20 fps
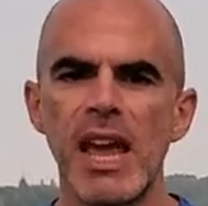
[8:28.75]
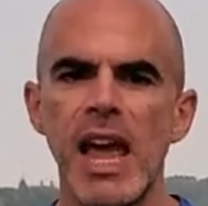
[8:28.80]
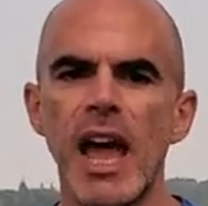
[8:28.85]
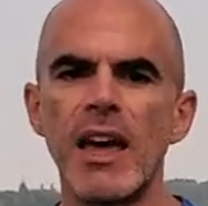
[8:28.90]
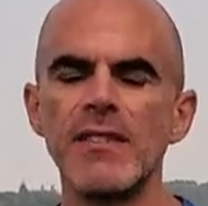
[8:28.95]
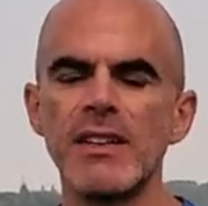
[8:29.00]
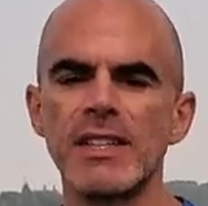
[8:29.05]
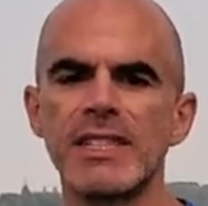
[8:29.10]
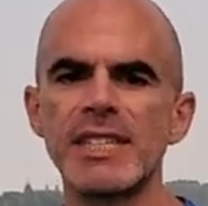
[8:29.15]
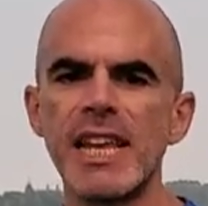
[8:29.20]

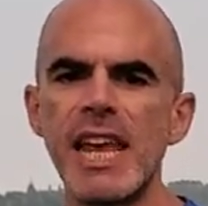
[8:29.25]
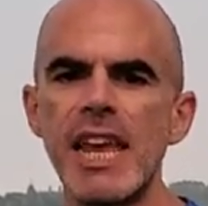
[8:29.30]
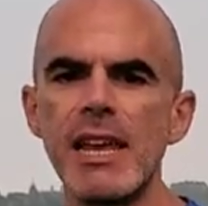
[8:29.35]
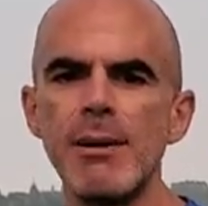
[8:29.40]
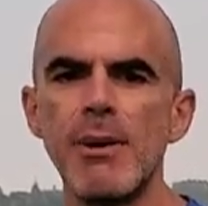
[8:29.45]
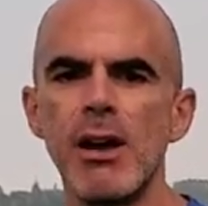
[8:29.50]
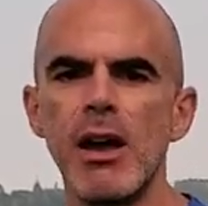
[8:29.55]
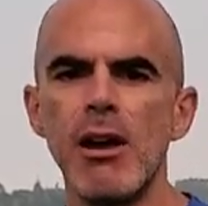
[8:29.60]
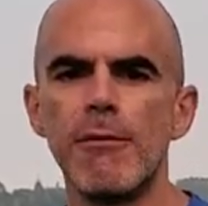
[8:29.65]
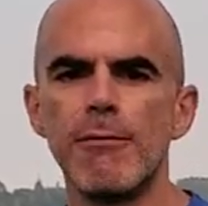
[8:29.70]
and the
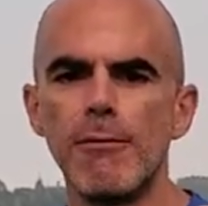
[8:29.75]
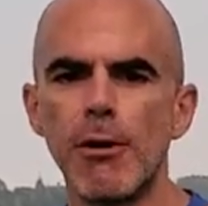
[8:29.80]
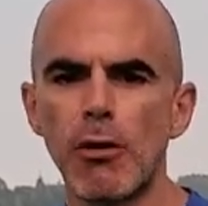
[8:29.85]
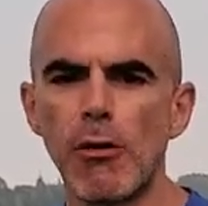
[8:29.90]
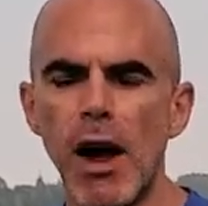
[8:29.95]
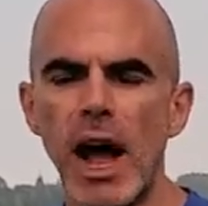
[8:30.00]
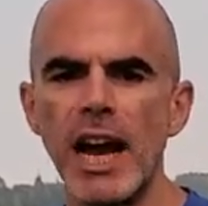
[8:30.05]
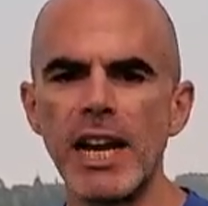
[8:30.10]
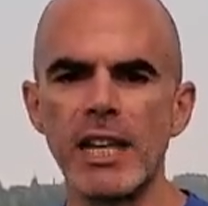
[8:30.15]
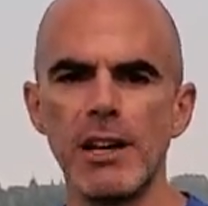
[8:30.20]
same
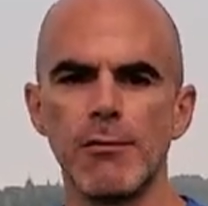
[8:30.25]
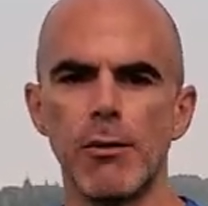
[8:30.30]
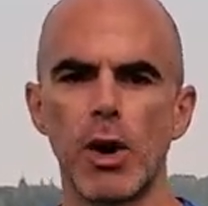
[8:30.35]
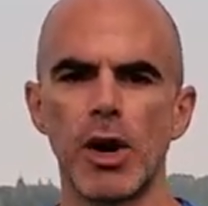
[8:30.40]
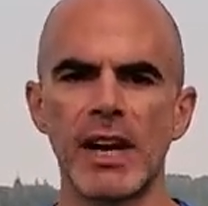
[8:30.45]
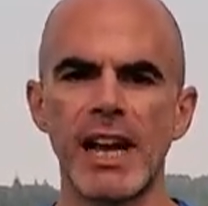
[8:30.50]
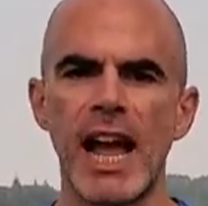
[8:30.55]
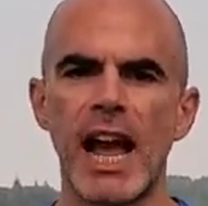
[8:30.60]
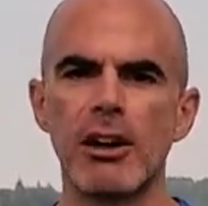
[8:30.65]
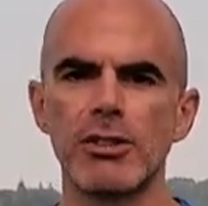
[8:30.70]
variety of
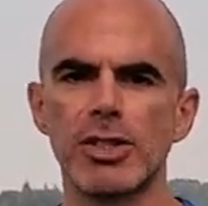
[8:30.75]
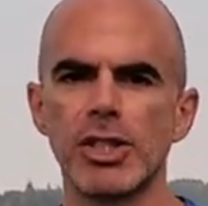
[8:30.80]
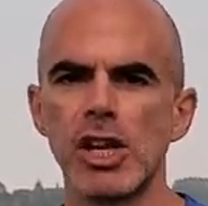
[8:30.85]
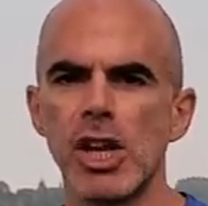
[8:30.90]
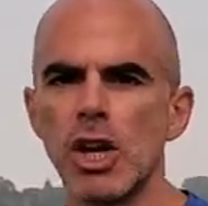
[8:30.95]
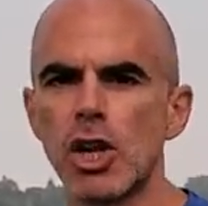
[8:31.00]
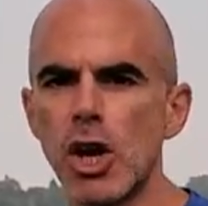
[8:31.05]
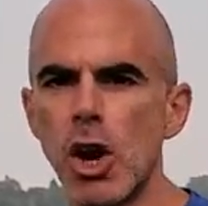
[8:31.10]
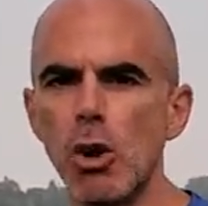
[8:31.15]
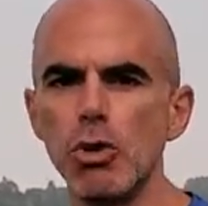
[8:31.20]
workouts,
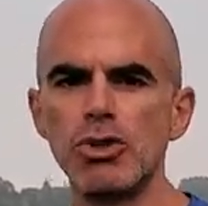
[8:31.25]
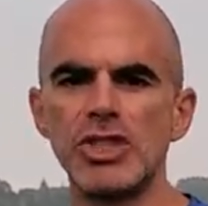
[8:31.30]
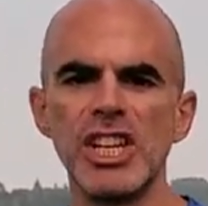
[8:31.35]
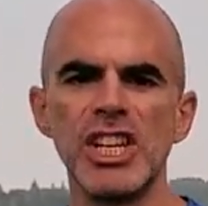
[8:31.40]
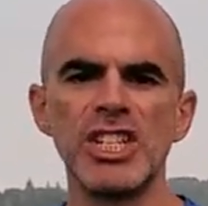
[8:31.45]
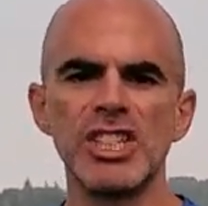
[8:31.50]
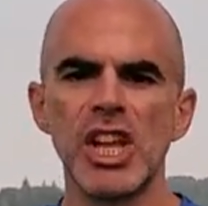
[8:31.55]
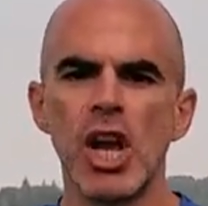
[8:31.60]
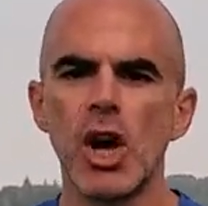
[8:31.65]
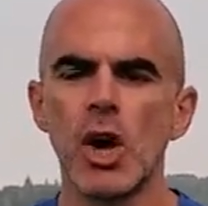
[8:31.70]

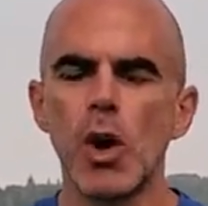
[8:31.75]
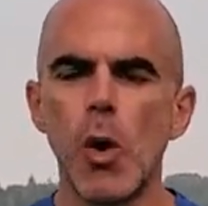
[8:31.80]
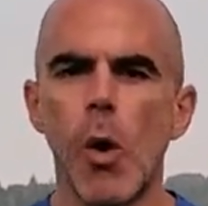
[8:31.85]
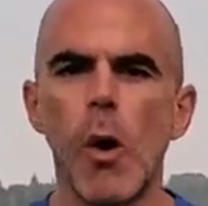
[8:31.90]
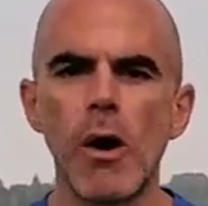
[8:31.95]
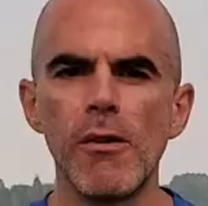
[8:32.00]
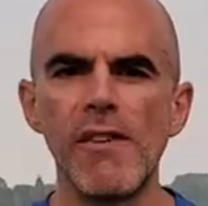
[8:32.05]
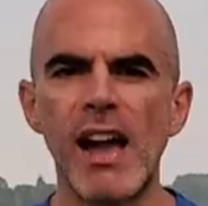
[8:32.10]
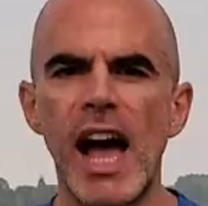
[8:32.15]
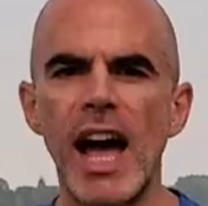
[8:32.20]
coaches,
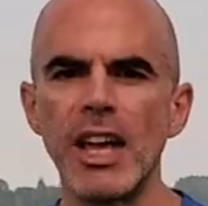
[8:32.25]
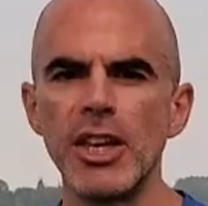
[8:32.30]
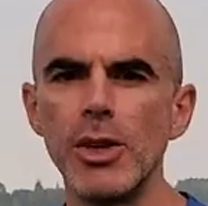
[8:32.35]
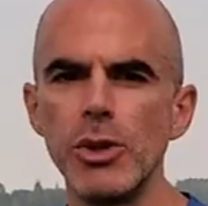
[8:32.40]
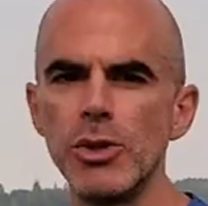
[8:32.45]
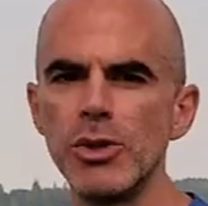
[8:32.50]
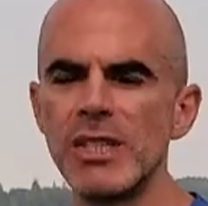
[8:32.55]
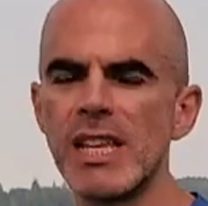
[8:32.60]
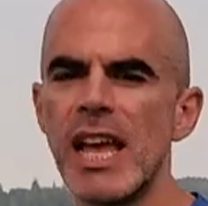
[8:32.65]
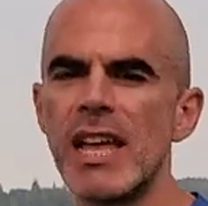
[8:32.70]
core
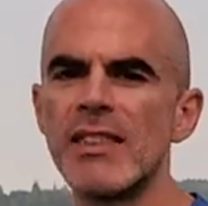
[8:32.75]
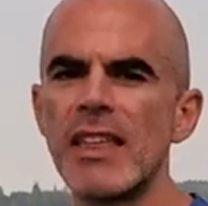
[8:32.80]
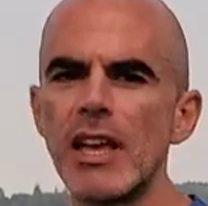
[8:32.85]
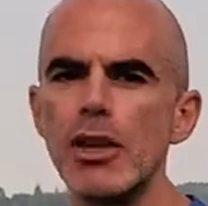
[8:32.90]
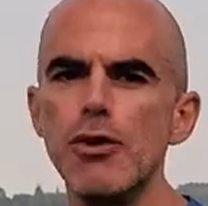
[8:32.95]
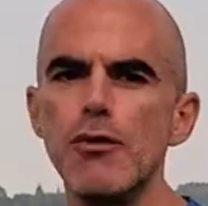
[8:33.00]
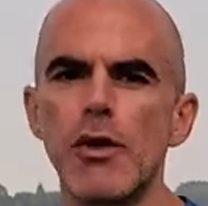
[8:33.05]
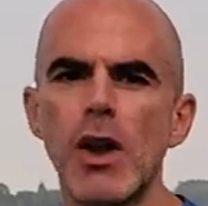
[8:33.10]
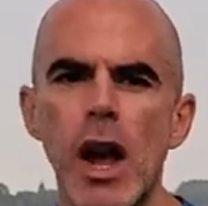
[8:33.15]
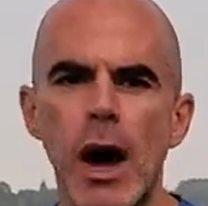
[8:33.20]
values that
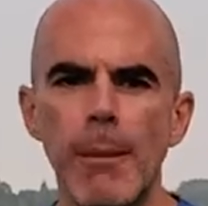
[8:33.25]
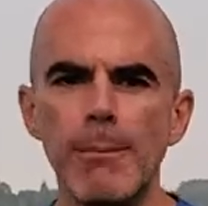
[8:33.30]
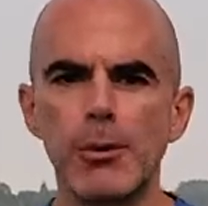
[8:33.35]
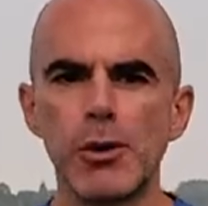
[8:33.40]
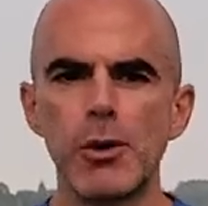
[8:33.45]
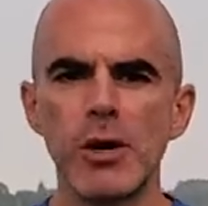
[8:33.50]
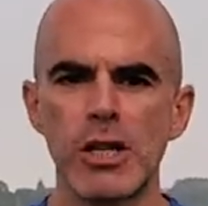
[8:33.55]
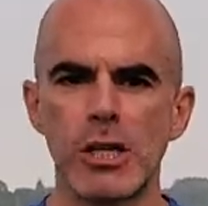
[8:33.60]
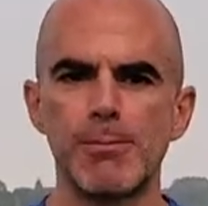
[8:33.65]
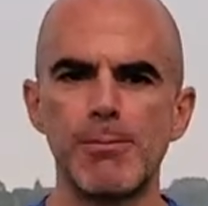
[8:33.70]
you've come
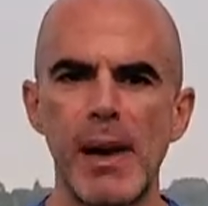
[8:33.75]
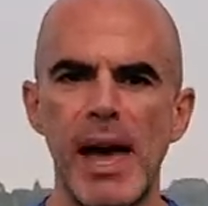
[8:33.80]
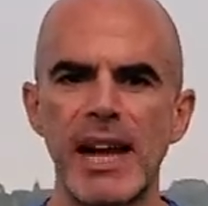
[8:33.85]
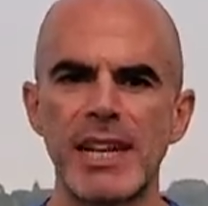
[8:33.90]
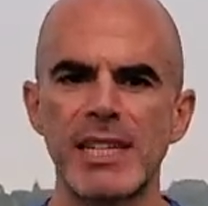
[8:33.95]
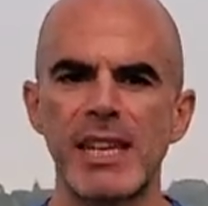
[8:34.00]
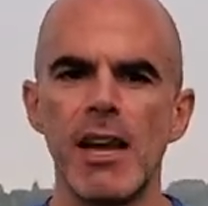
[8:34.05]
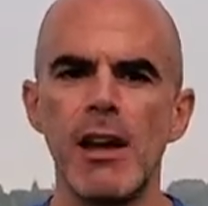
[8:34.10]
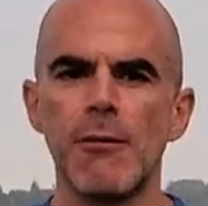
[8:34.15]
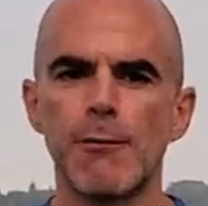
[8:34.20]
to
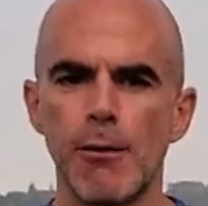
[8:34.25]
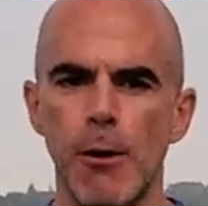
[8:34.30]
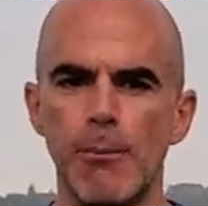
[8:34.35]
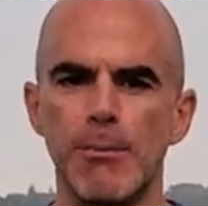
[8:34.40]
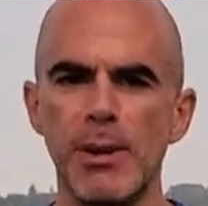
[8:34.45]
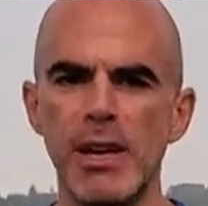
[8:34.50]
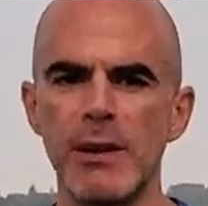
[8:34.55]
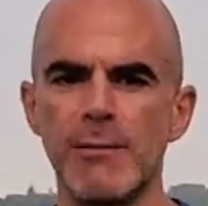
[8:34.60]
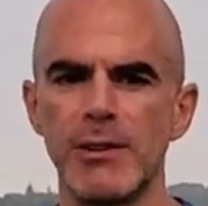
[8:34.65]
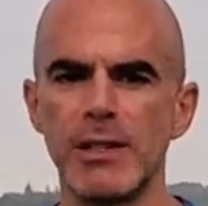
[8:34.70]
expect from
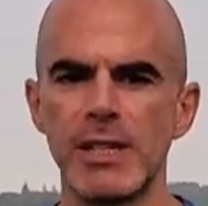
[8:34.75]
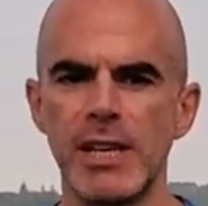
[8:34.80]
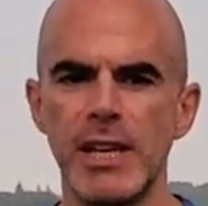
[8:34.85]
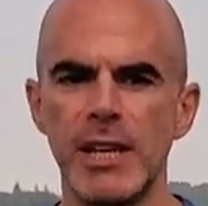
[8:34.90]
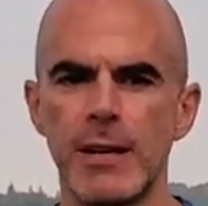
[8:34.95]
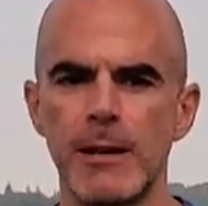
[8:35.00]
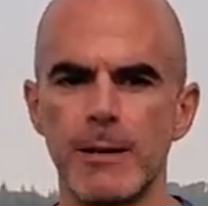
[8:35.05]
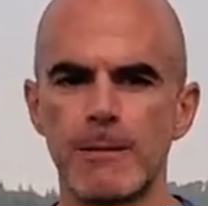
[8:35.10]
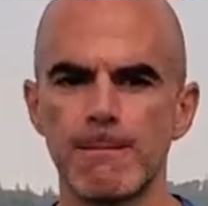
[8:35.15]
Peak Physique.